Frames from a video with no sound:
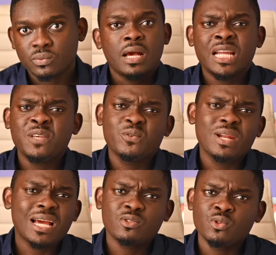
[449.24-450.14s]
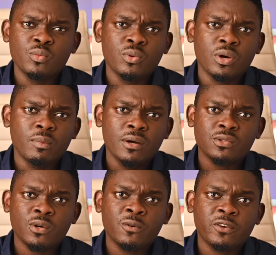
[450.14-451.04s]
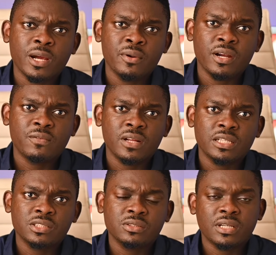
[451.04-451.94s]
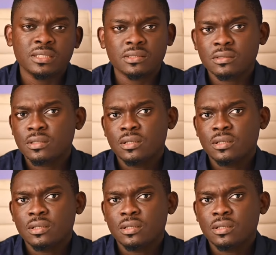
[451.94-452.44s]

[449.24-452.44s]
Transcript: And if you'd like to know more about off-camera flash, you can,